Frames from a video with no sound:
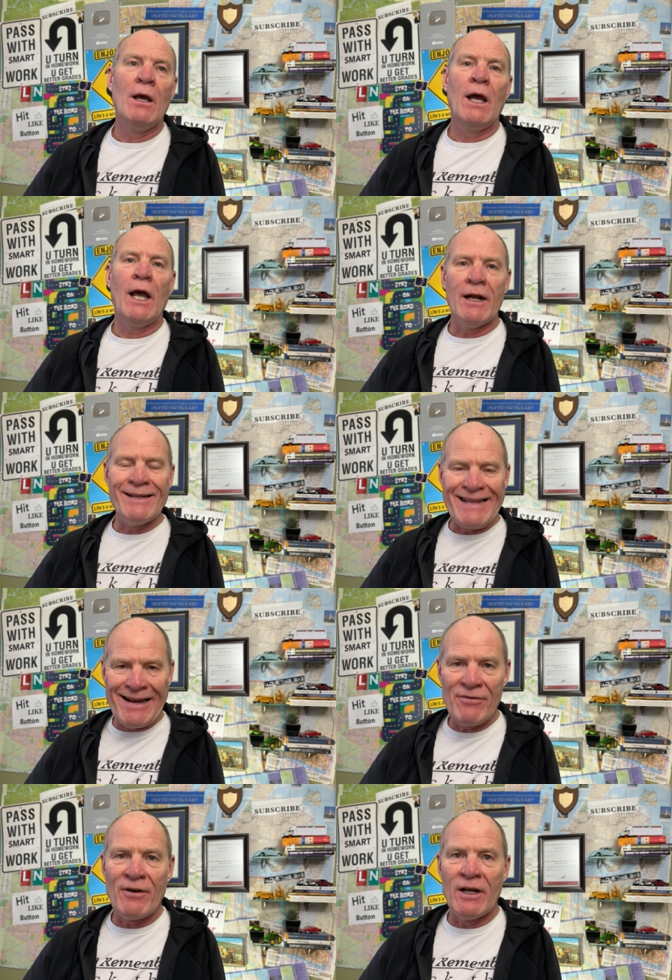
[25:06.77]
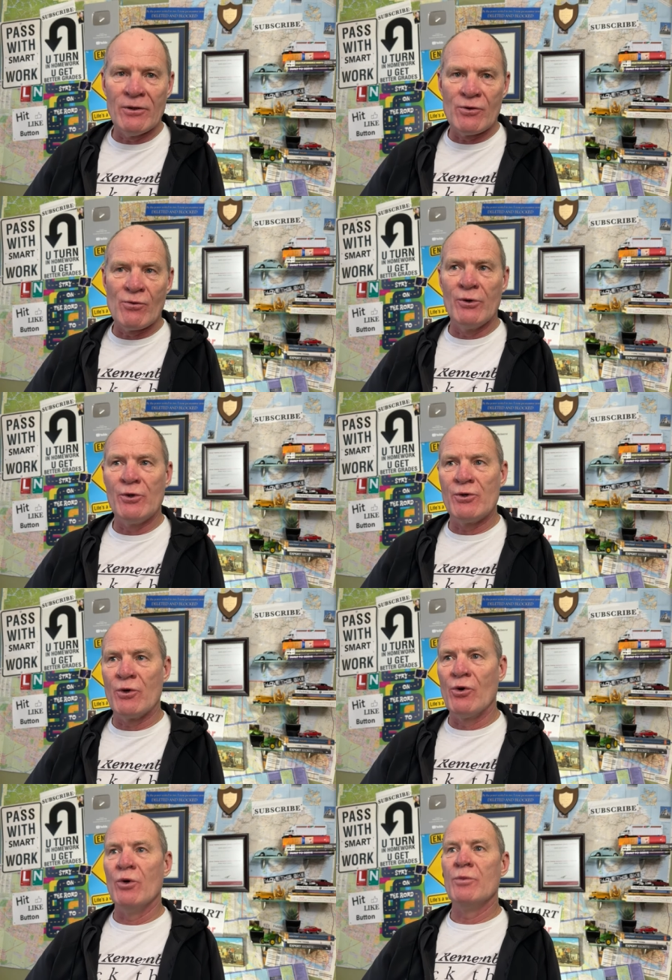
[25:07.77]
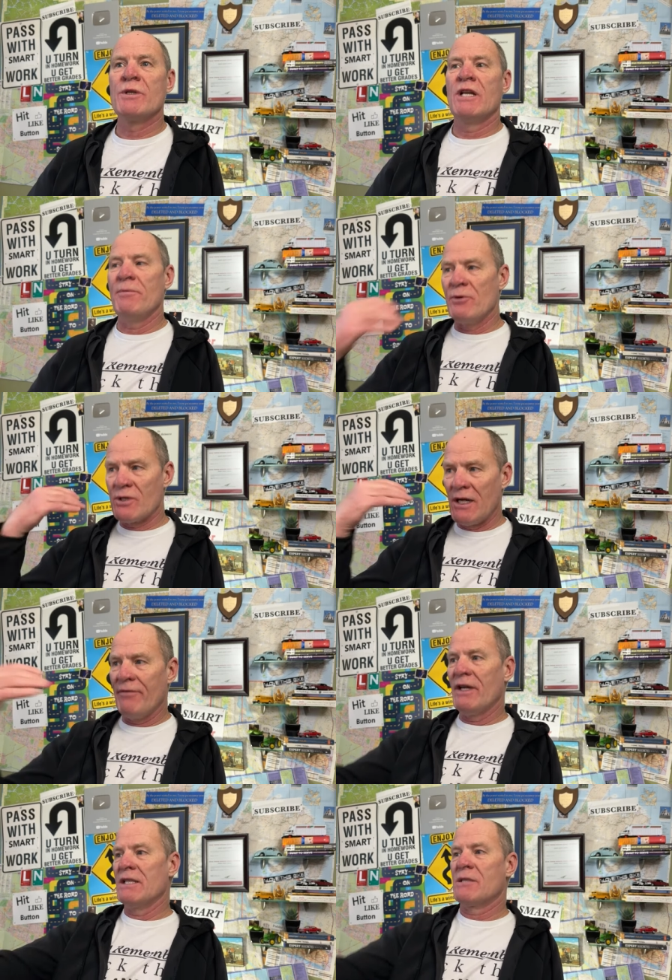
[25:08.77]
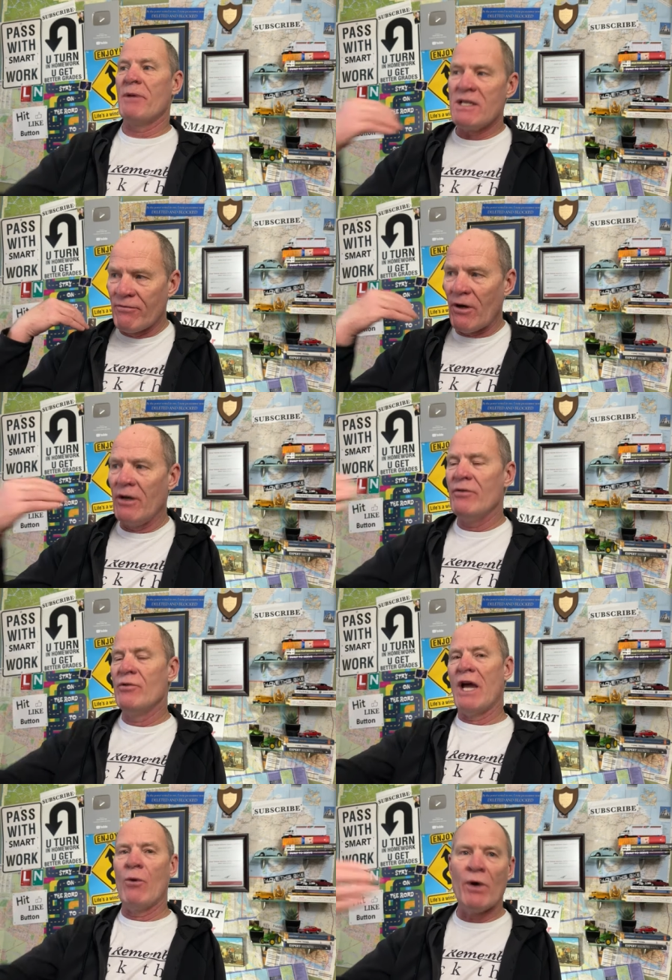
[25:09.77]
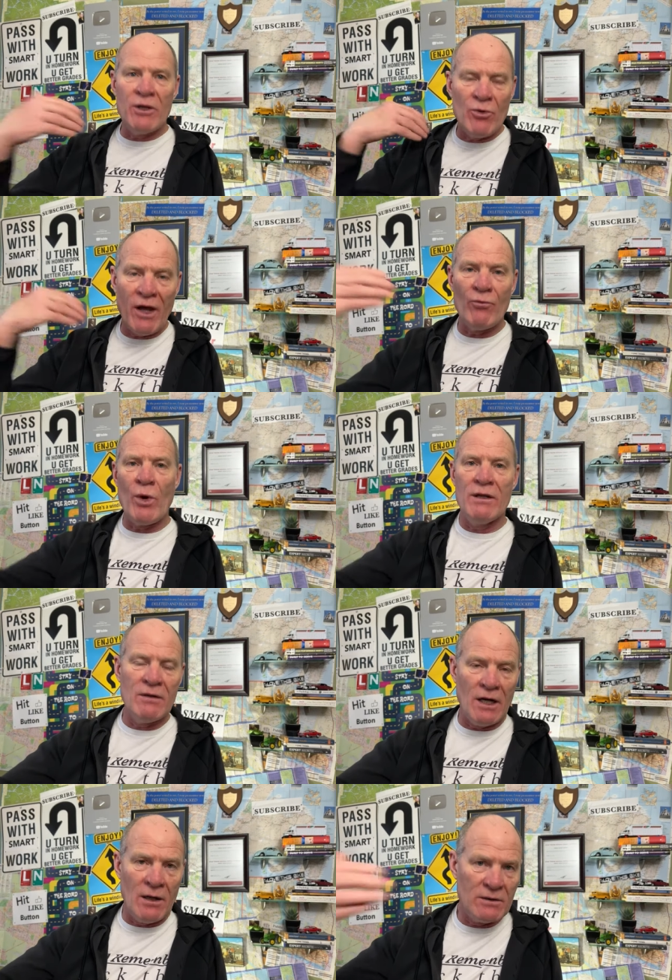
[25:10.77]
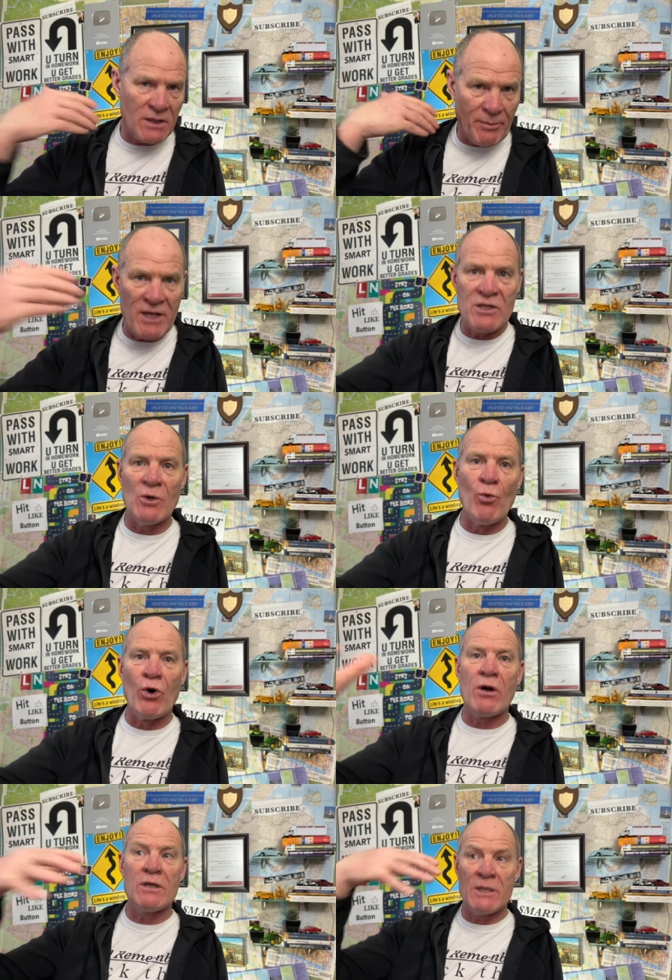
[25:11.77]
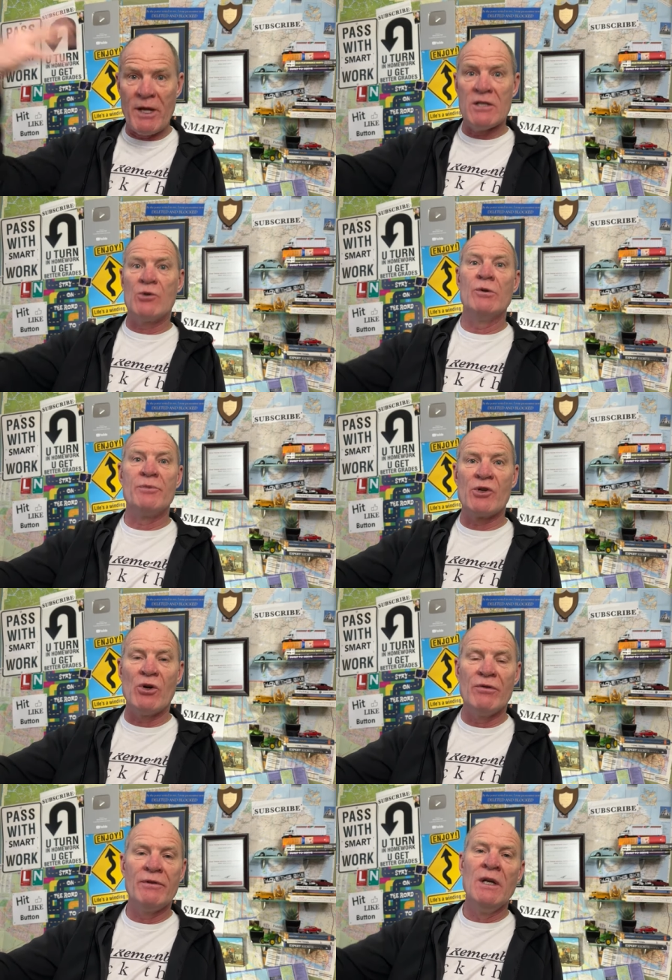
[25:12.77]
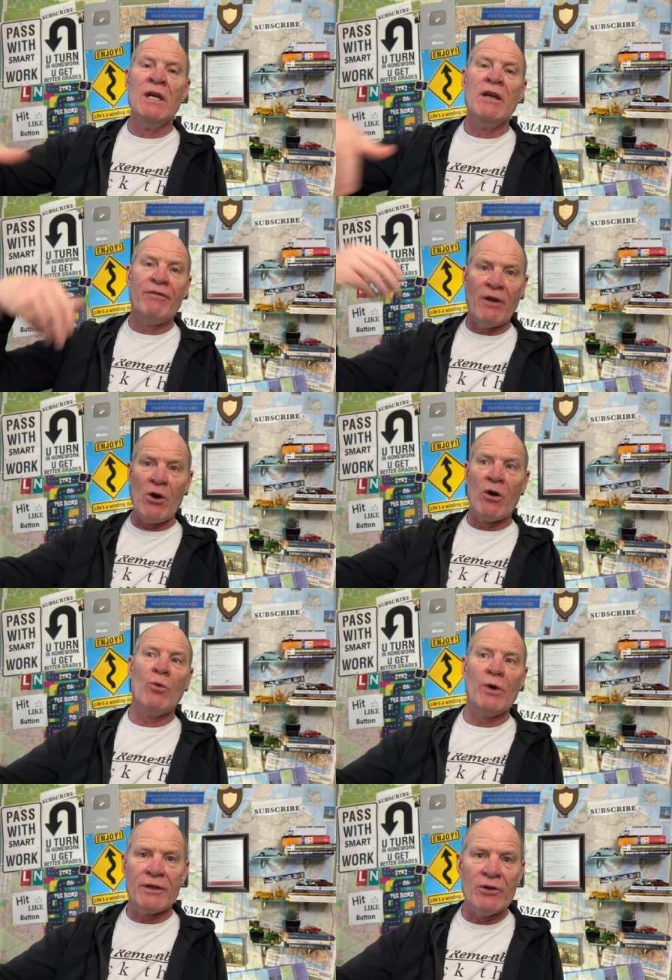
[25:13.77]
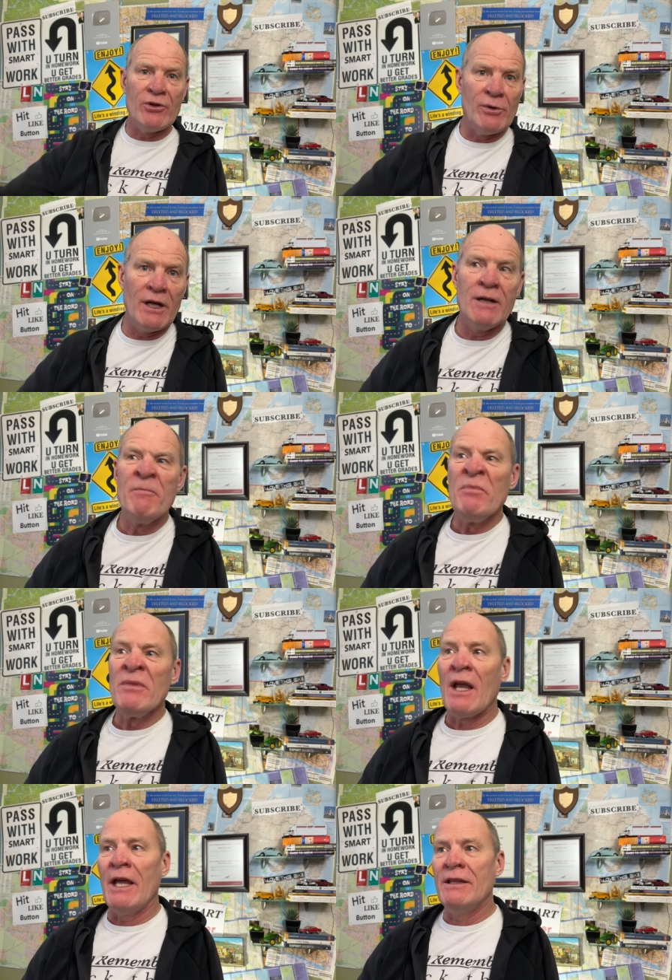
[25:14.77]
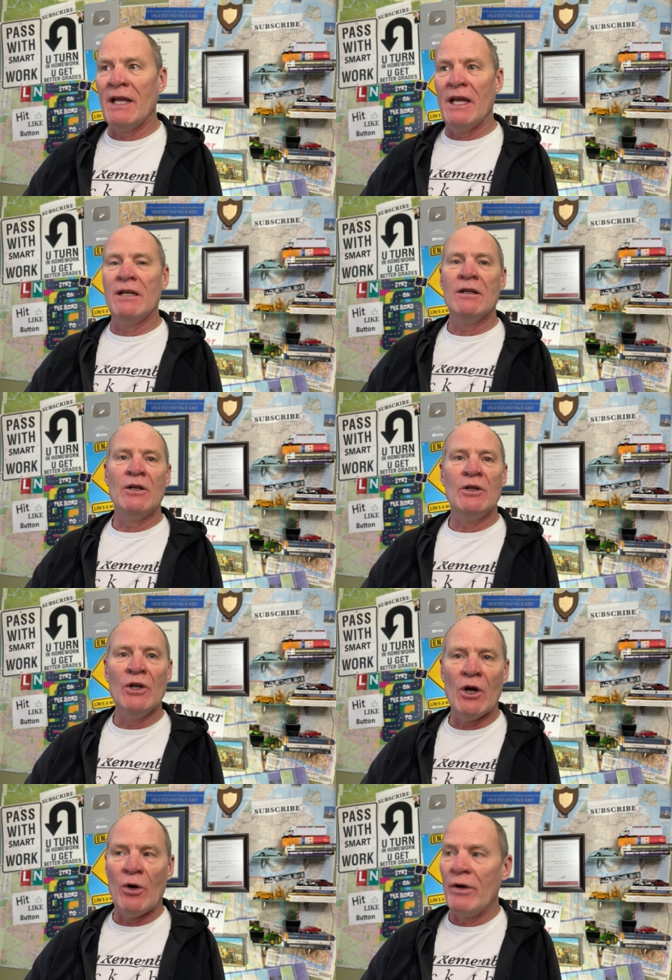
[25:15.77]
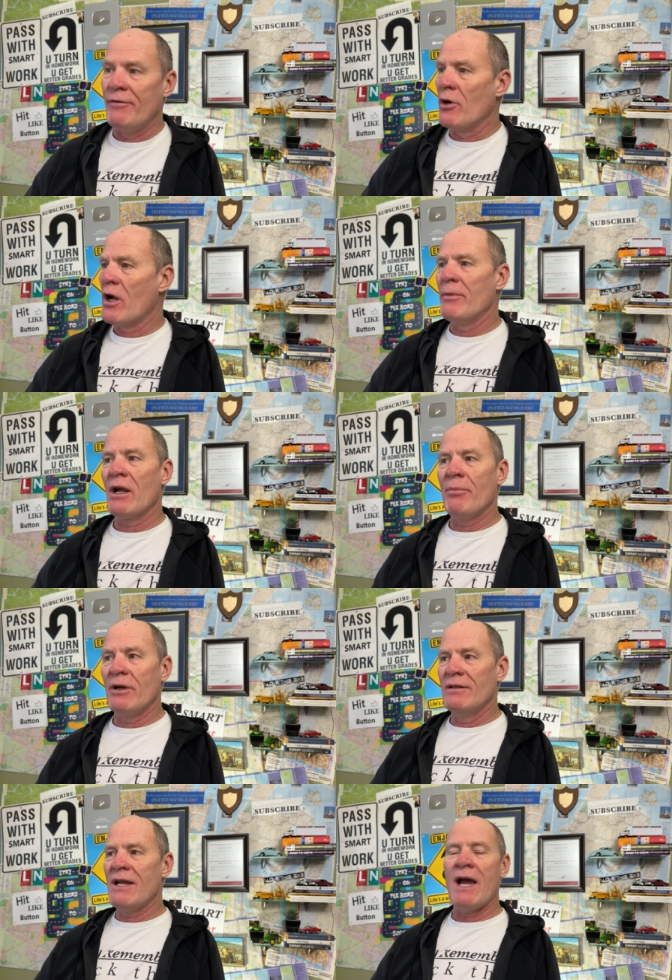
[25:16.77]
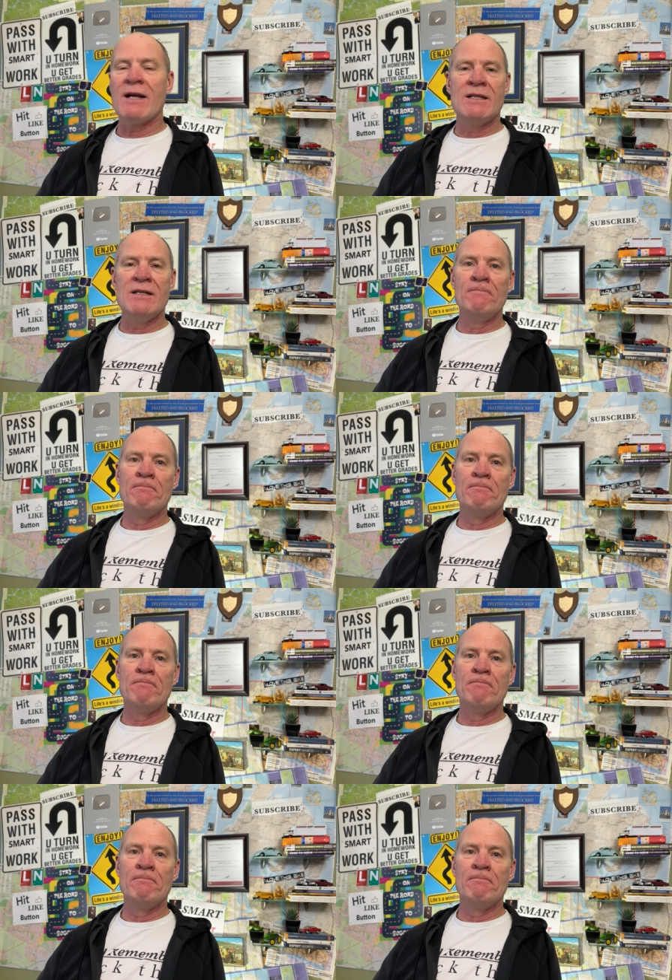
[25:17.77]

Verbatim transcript: and identify those road user groups. Keep yourself that space in front of you. That way, you have uh, space to work, space to observe, figure out what they're doing. And then, you know, if you're coming up on a taxi,